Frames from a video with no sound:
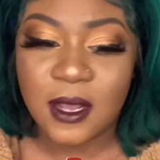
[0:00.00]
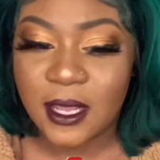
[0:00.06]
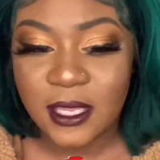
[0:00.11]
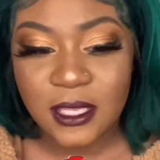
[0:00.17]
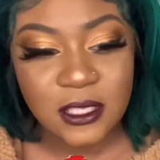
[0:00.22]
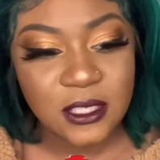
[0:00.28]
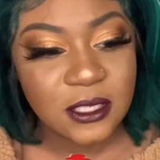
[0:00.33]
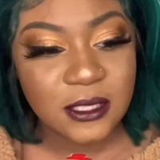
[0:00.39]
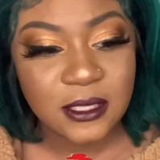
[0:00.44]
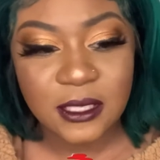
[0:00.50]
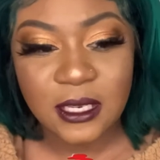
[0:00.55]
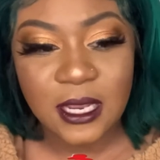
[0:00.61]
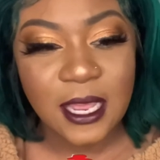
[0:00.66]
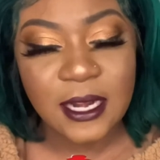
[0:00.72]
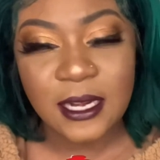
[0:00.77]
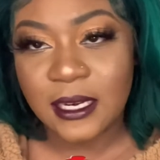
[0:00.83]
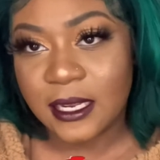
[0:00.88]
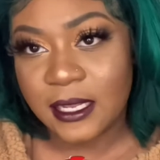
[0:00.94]
didn't
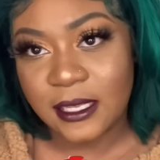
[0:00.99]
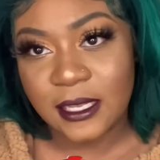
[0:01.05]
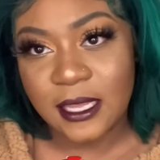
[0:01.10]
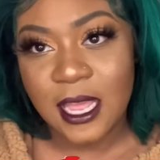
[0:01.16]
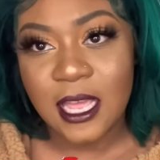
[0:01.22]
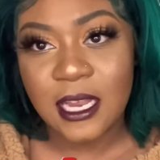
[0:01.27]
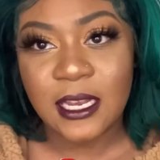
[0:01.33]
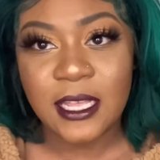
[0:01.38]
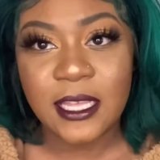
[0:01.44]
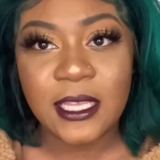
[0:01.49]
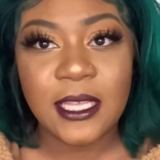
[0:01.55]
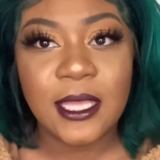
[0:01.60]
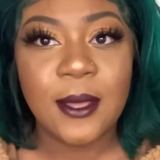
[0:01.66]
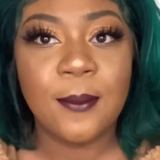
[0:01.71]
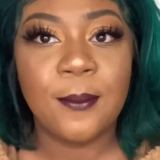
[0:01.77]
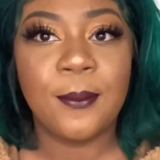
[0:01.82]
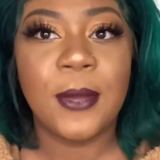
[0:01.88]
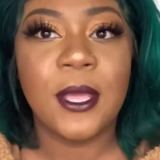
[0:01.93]
like it. I like it
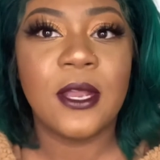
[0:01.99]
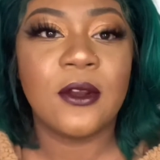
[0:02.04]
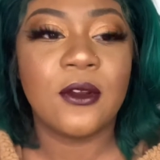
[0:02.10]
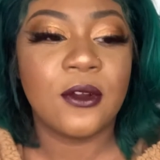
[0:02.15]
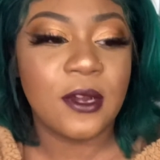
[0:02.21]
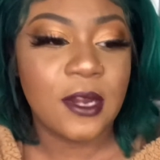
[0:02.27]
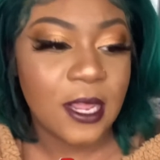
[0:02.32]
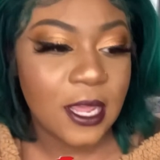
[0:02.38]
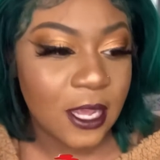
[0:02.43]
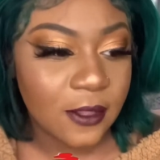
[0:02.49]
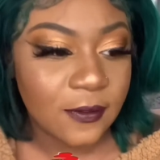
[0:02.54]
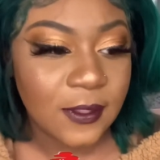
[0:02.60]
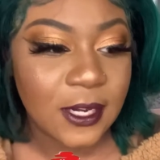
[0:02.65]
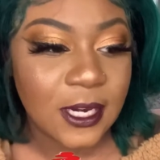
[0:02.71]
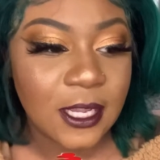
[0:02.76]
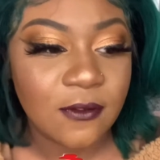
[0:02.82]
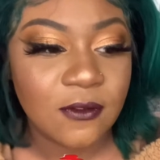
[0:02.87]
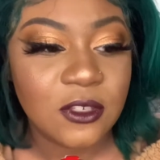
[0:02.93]
better now that
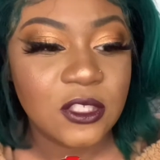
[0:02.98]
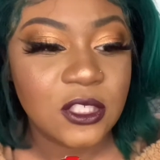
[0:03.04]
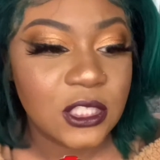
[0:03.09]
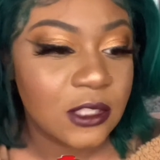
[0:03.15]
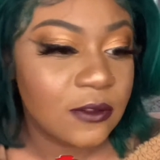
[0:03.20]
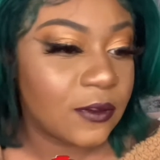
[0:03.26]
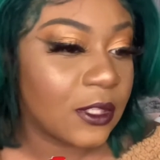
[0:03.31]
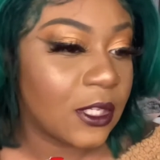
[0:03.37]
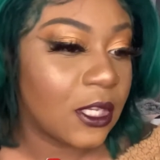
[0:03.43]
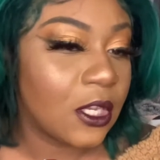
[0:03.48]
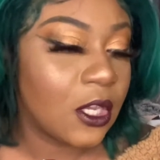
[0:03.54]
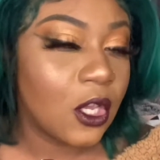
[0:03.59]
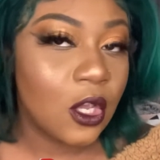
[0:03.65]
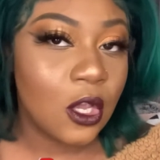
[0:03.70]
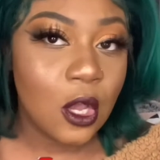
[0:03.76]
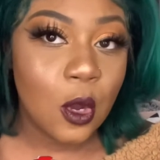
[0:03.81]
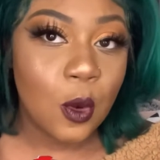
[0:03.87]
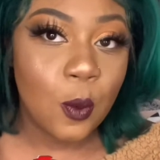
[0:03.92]
I've achieved it
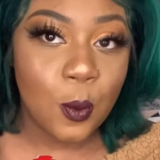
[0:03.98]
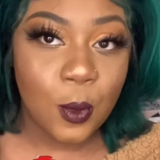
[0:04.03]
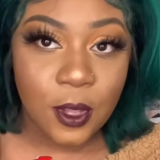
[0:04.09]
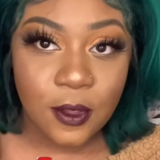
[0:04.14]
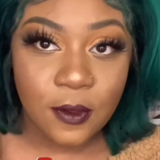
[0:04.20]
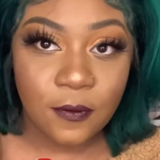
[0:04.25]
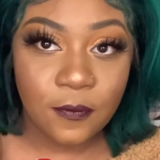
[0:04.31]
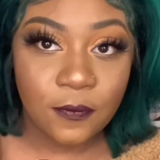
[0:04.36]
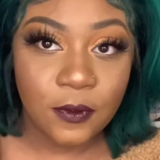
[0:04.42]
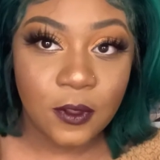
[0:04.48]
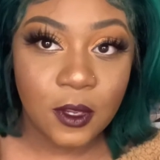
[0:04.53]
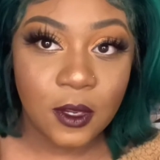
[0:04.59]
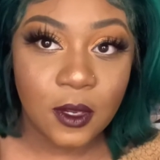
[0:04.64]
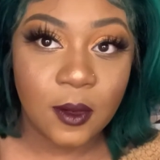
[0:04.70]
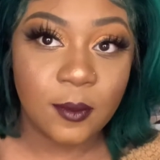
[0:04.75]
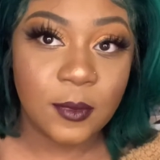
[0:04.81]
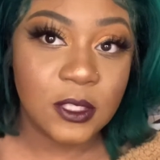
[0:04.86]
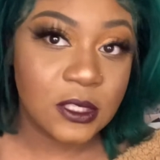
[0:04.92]
with the
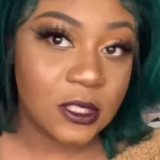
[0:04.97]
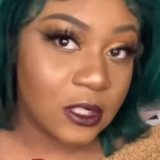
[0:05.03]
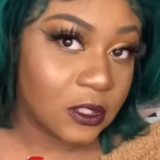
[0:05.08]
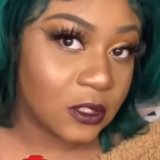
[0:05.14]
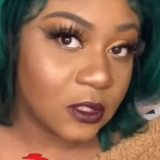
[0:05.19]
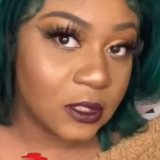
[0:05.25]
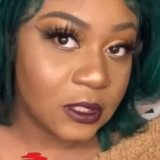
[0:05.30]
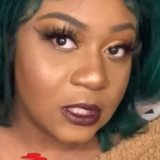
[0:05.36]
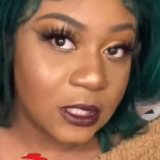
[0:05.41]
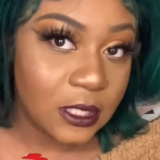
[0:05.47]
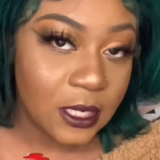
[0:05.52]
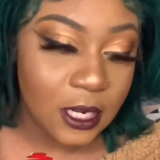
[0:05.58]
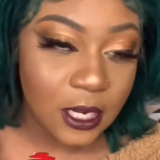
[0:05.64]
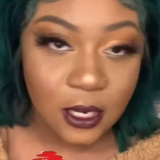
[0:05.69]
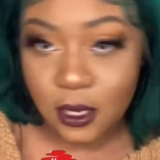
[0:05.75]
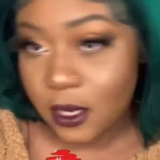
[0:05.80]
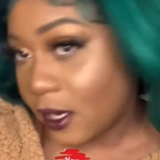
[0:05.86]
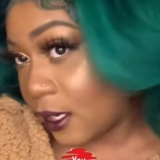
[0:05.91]
613 hair.
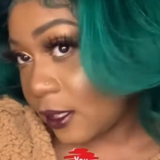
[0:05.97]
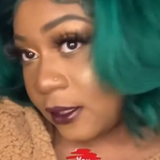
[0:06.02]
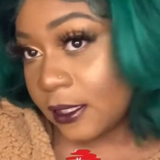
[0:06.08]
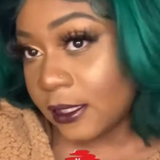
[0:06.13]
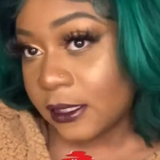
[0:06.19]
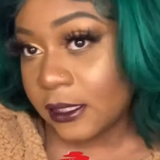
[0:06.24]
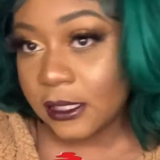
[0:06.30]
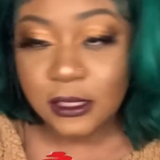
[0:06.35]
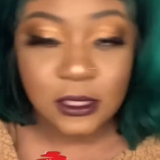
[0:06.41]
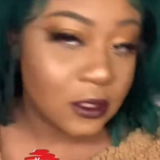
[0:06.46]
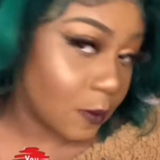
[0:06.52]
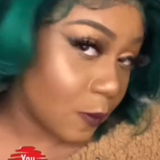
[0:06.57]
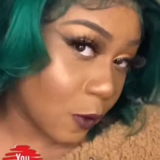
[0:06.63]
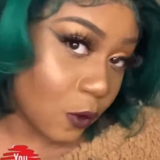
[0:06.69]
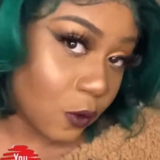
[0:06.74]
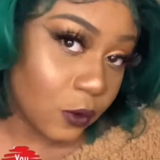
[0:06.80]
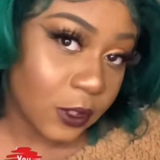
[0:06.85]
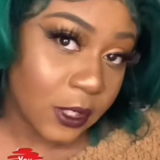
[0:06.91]
This is some
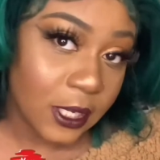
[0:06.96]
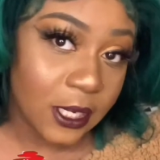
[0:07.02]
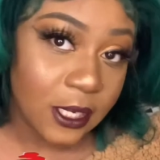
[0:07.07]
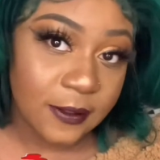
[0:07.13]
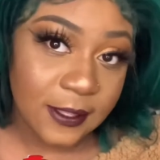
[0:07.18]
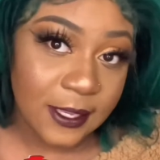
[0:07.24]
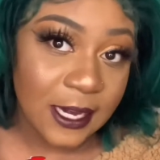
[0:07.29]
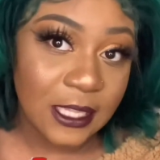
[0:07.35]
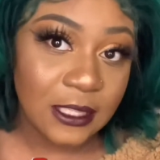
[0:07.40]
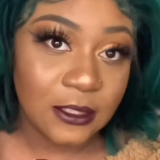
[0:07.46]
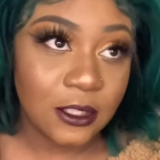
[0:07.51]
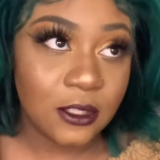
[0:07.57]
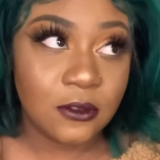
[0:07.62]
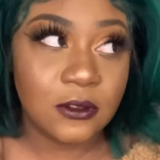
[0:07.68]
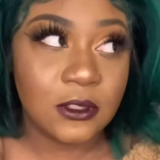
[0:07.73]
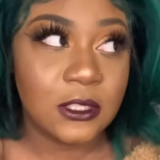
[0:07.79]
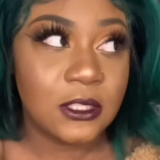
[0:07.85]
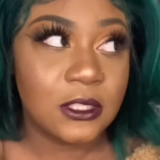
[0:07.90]
old hair that I literally
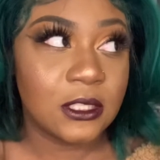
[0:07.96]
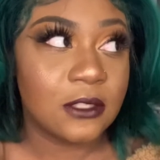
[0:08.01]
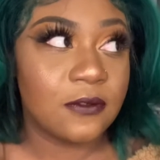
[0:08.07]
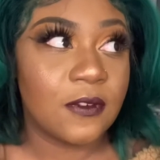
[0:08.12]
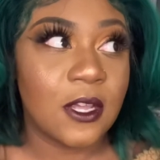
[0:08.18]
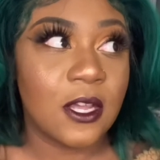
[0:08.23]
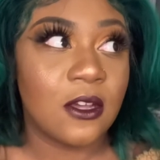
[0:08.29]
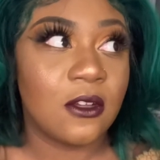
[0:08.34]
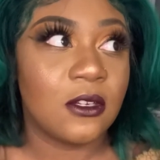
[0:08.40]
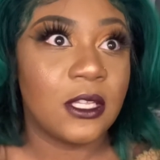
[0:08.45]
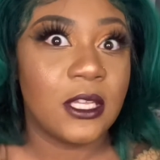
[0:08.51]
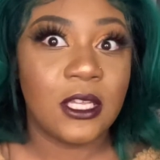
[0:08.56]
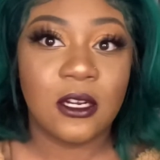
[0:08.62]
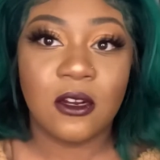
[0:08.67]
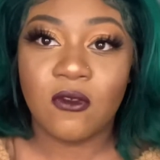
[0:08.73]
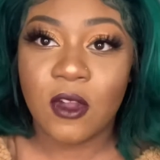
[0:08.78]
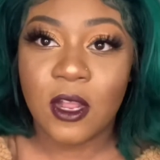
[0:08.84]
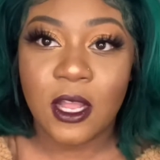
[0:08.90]
just found laying
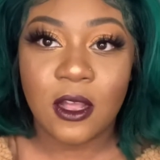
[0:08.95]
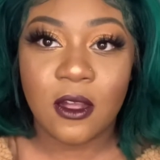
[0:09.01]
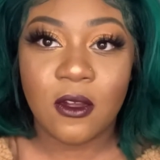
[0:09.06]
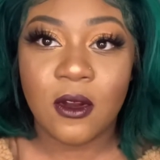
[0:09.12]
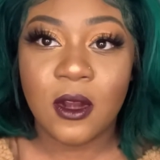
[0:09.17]
around.